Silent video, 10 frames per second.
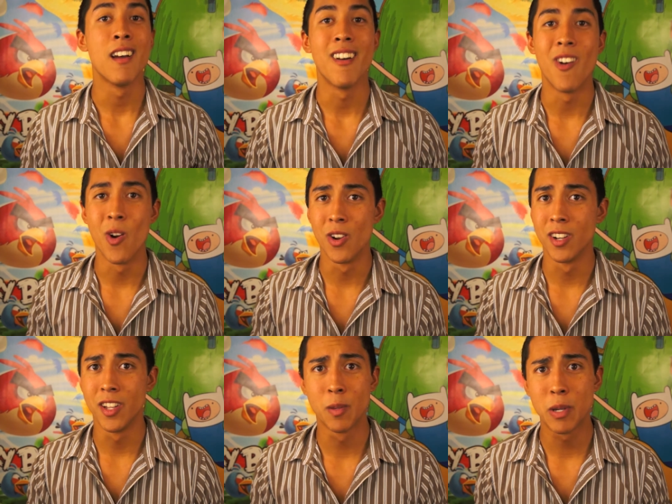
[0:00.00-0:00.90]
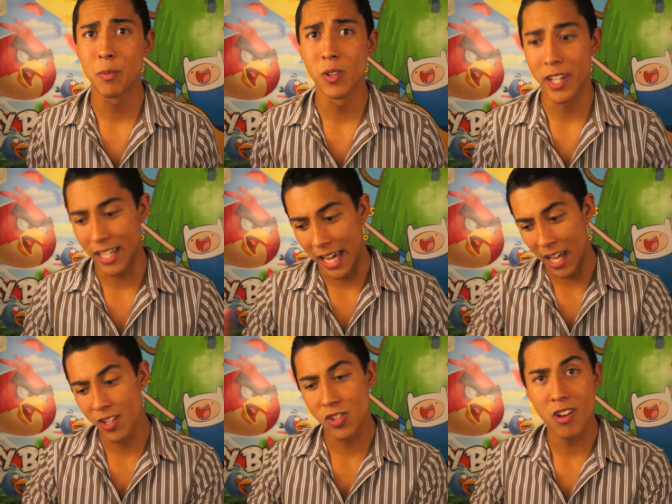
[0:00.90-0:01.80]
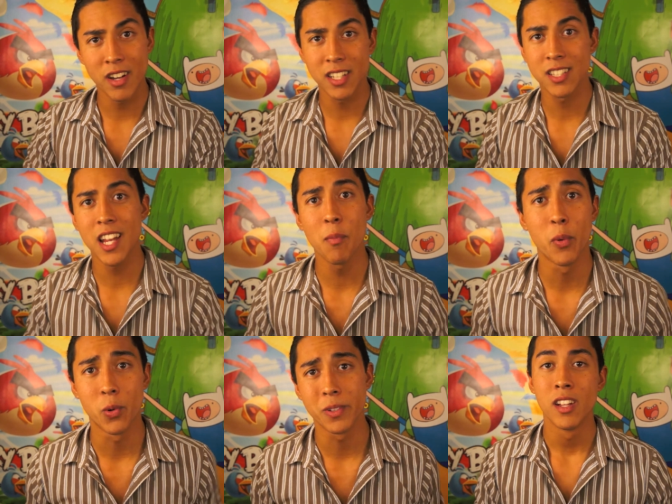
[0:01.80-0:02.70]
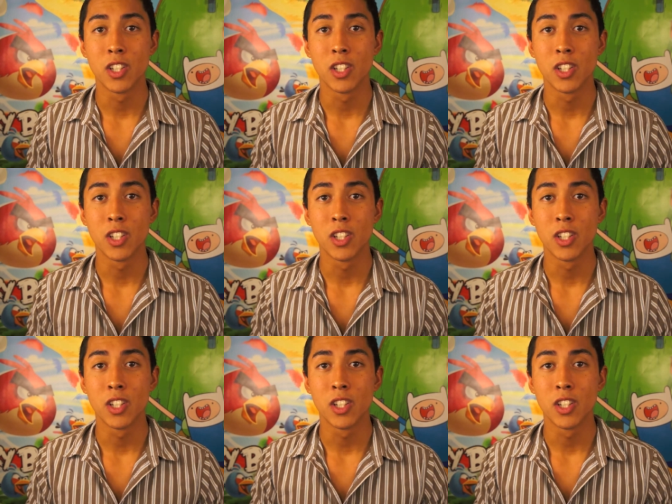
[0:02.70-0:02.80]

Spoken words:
Or other people like hands-on examples.